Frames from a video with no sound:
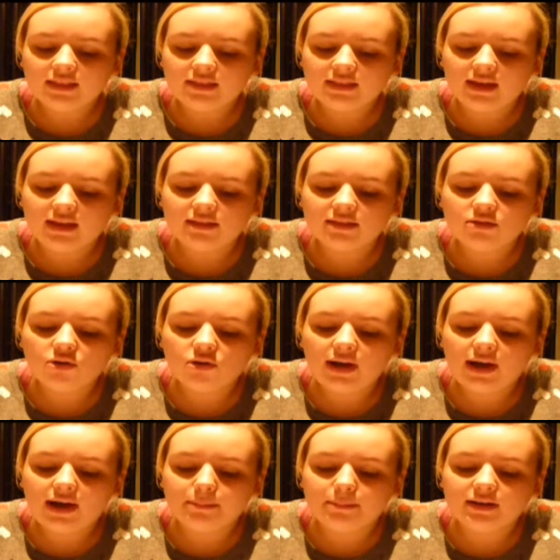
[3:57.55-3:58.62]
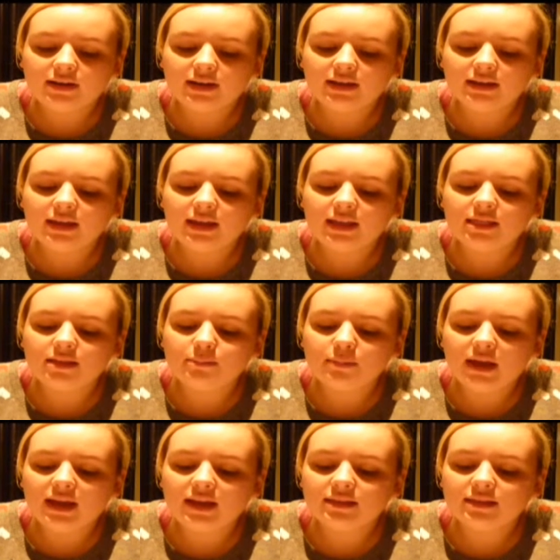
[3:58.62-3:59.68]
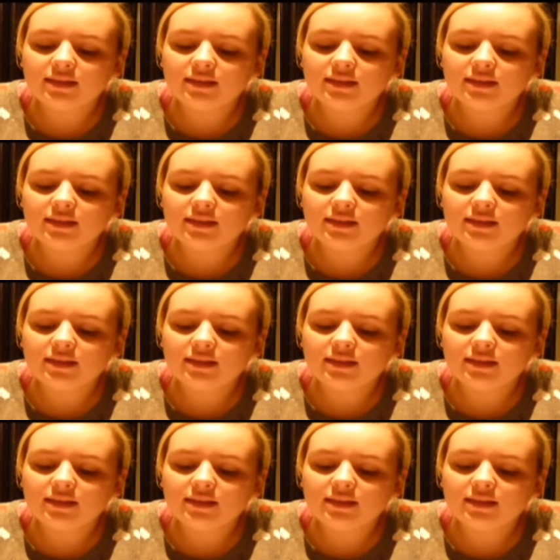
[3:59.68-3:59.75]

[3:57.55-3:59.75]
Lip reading: that is not happening in the main